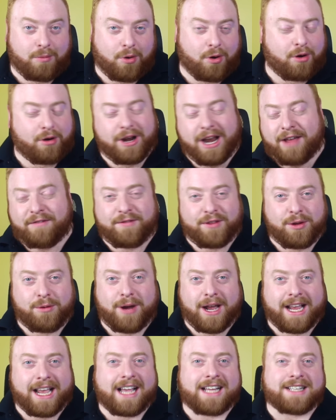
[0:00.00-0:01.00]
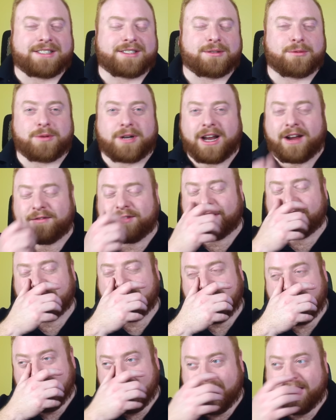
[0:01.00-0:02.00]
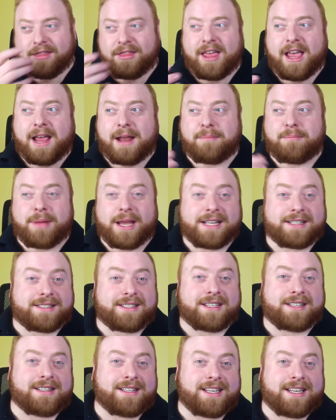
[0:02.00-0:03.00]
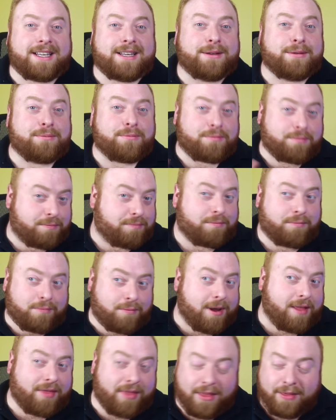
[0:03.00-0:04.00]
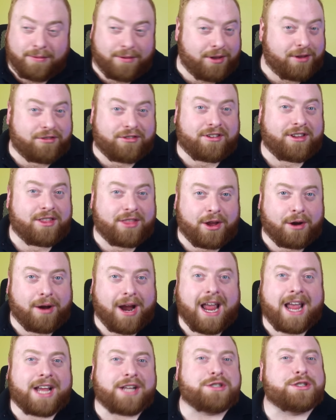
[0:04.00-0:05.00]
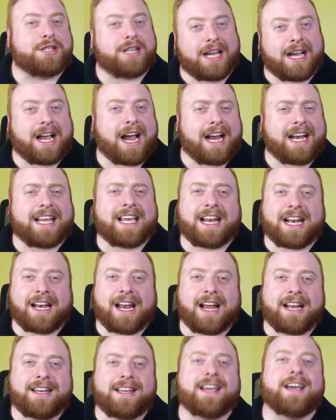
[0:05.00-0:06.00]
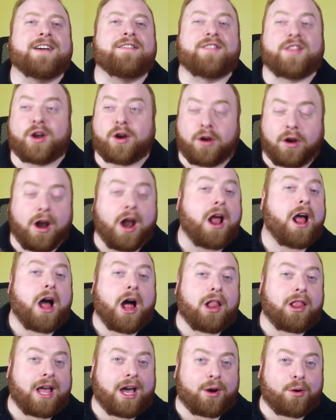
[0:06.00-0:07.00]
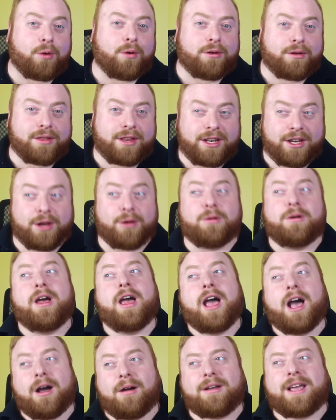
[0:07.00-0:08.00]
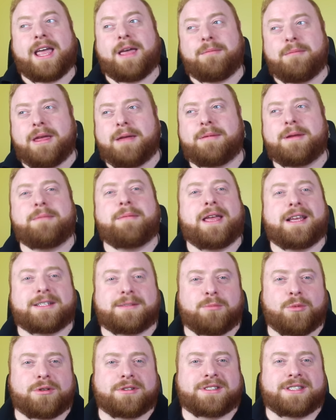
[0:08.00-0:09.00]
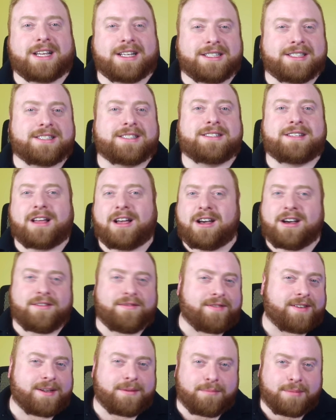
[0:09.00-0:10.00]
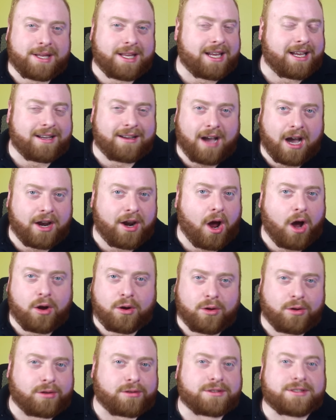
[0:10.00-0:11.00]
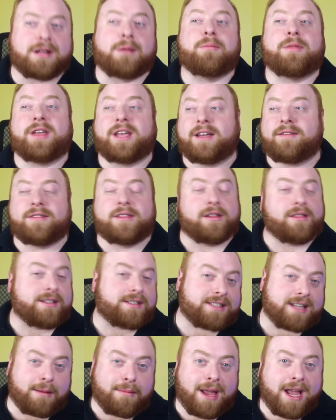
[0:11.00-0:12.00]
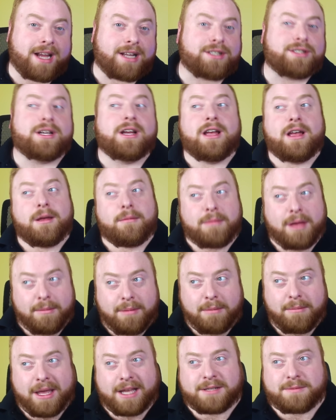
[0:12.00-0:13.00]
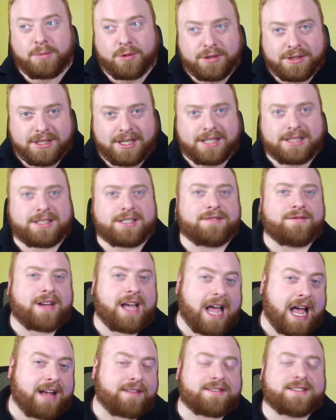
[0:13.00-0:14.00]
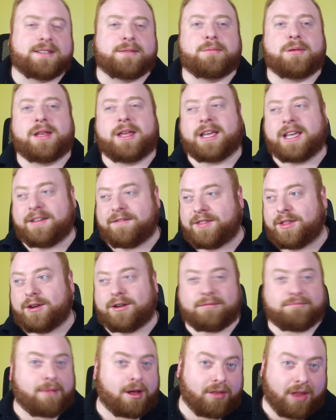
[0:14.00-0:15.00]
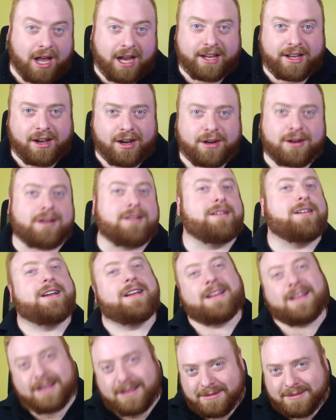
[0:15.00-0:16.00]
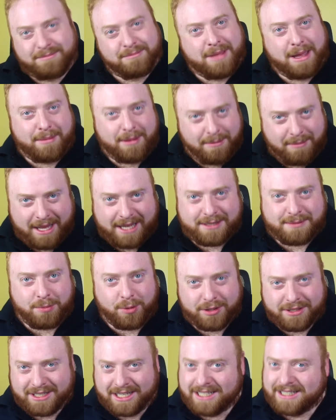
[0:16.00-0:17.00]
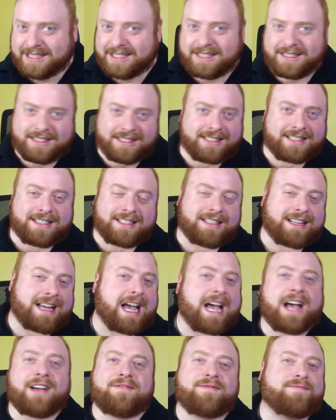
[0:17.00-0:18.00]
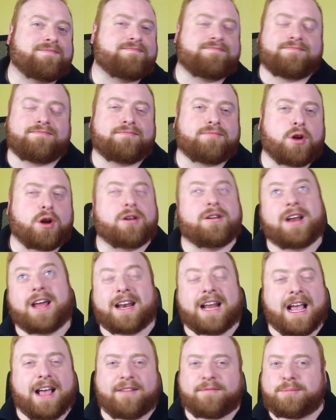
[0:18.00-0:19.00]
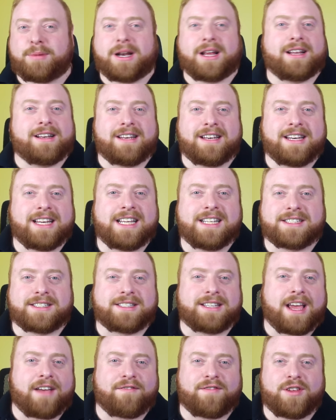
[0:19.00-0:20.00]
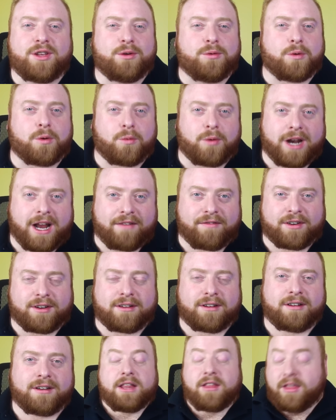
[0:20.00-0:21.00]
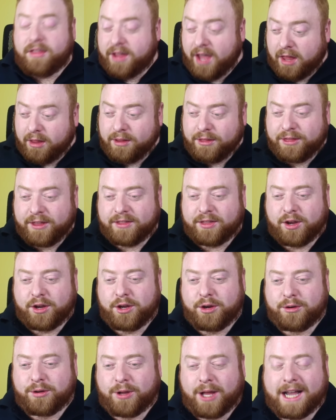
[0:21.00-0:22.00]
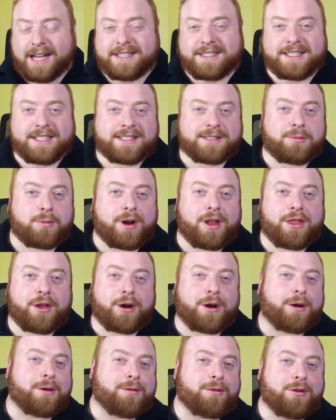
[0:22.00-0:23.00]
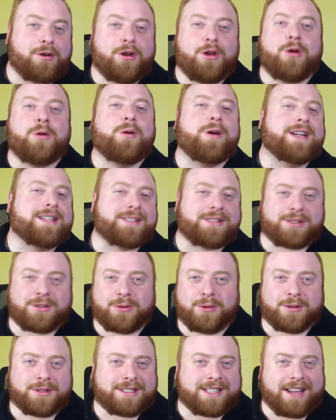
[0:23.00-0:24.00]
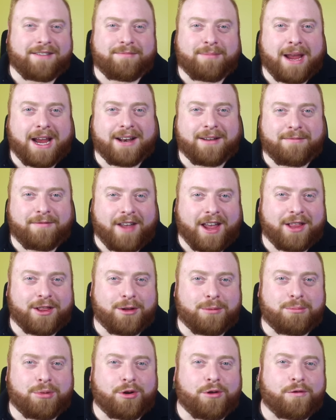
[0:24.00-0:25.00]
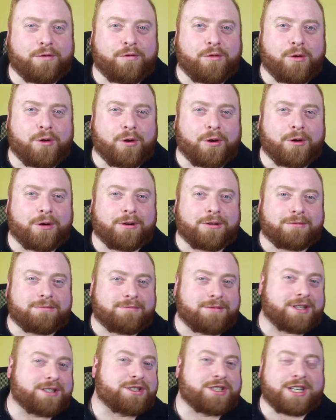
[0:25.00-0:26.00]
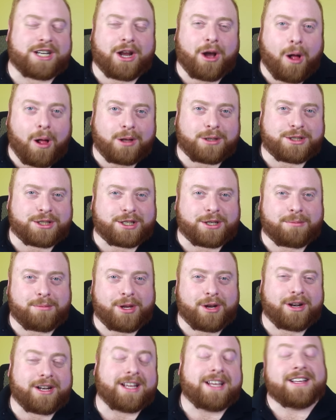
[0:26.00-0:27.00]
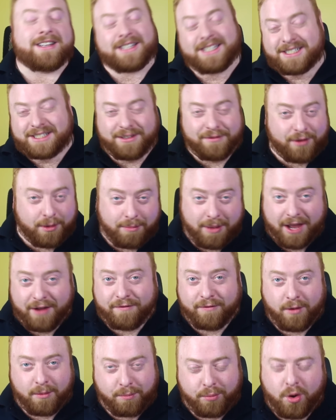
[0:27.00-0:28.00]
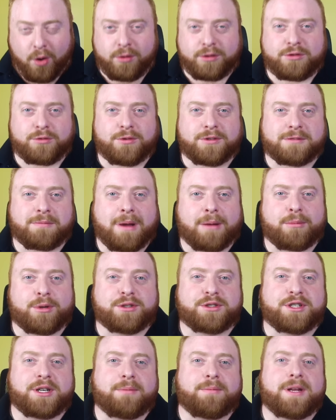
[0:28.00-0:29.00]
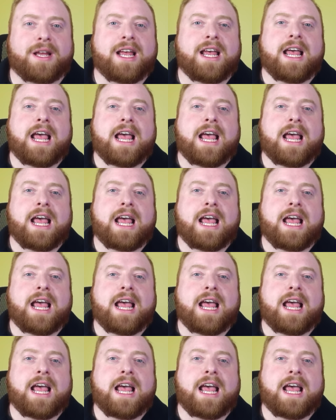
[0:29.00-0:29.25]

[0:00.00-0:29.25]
or nephew, I guess, or whatever. Then basically, when you see their age, you can kind of get an idea. If they're a lot older than you, okay, maybe it makes more sense of it being an uncle or something. If they're the same age, maybe it makes more sense of a half sibling. If they're a lot younger, maybe it makes more sense as a half, or not a half, but a niece, nephew, or whatever. And then the other thing they're utilizing is one of their newest tools they've made available for the genealogy community, at least if you pay for a Pro Tools membership,